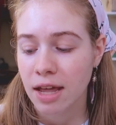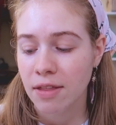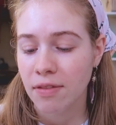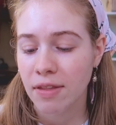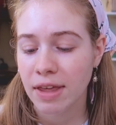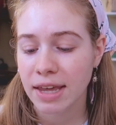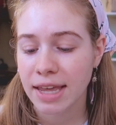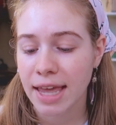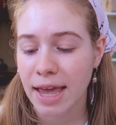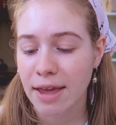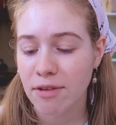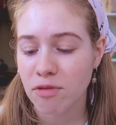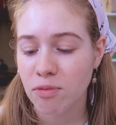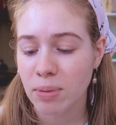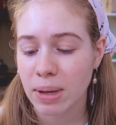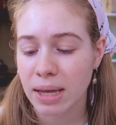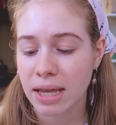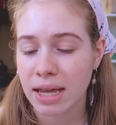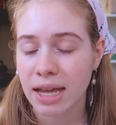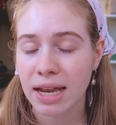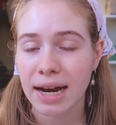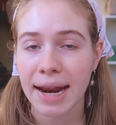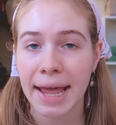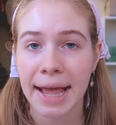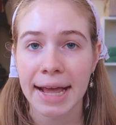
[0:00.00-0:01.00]
They gave
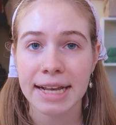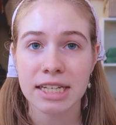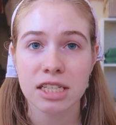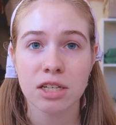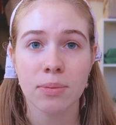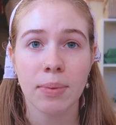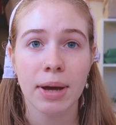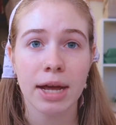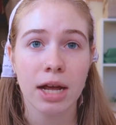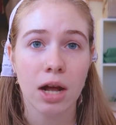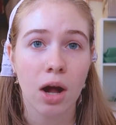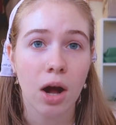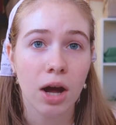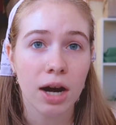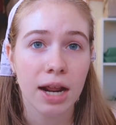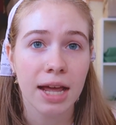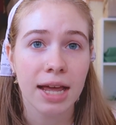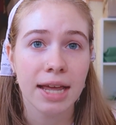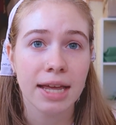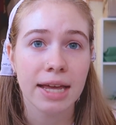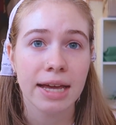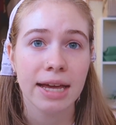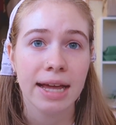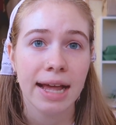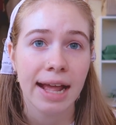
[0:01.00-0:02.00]
me an
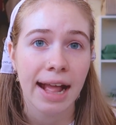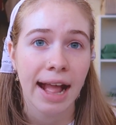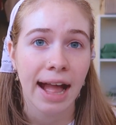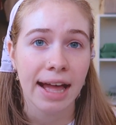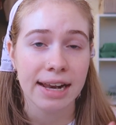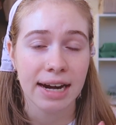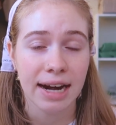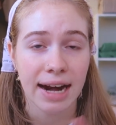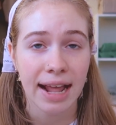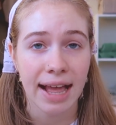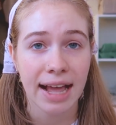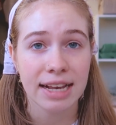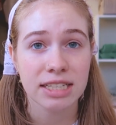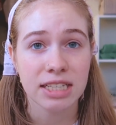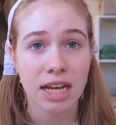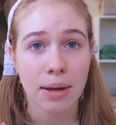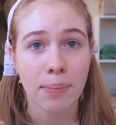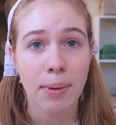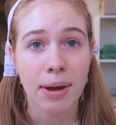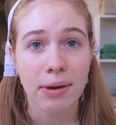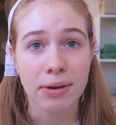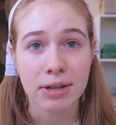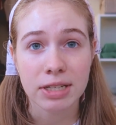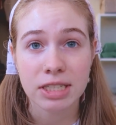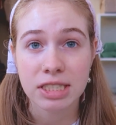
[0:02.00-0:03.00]
antibiotic and an
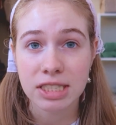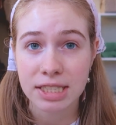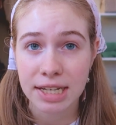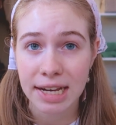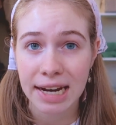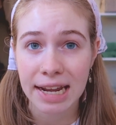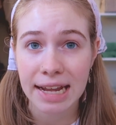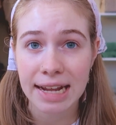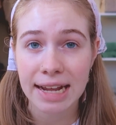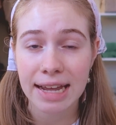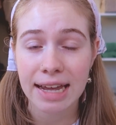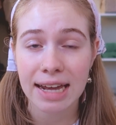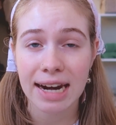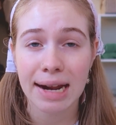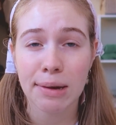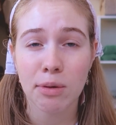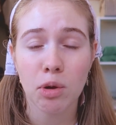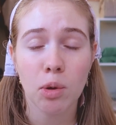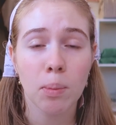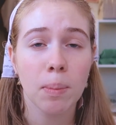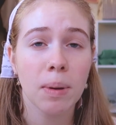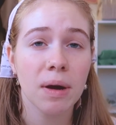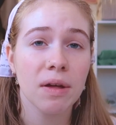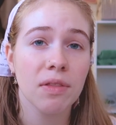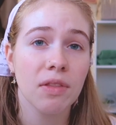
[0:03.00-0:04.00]
antiparasitic, and I
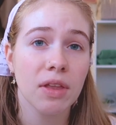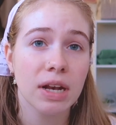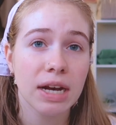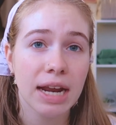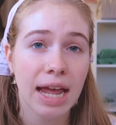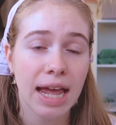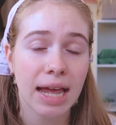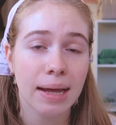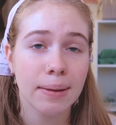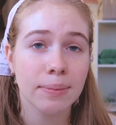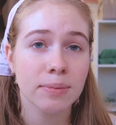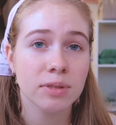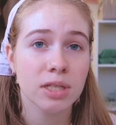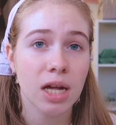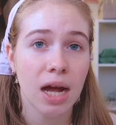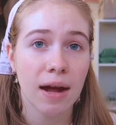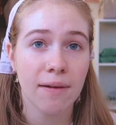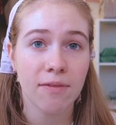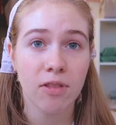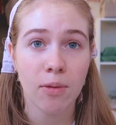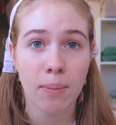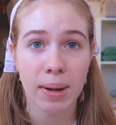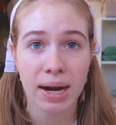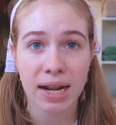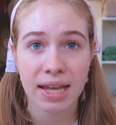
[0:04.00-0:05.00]
will put the names
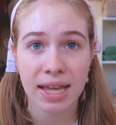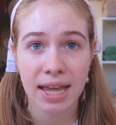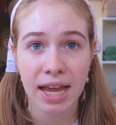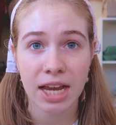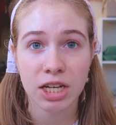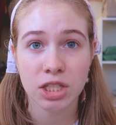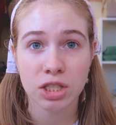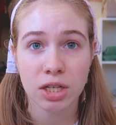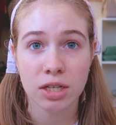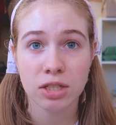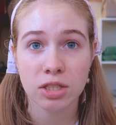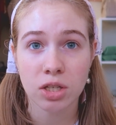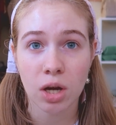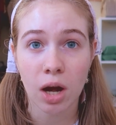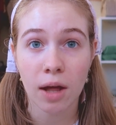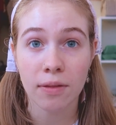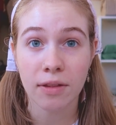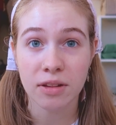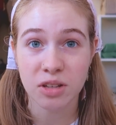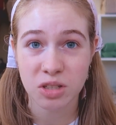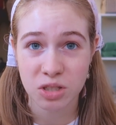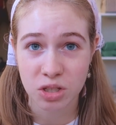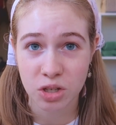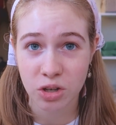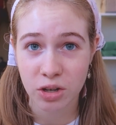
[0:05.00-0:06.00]
of the medications on
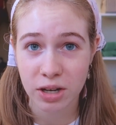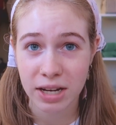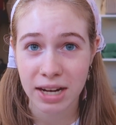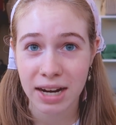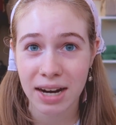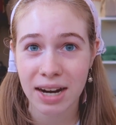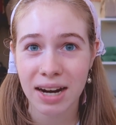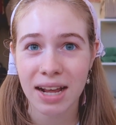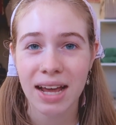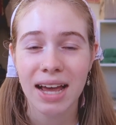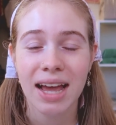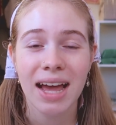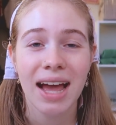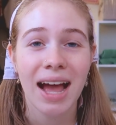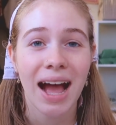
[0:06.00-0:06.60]
the screen.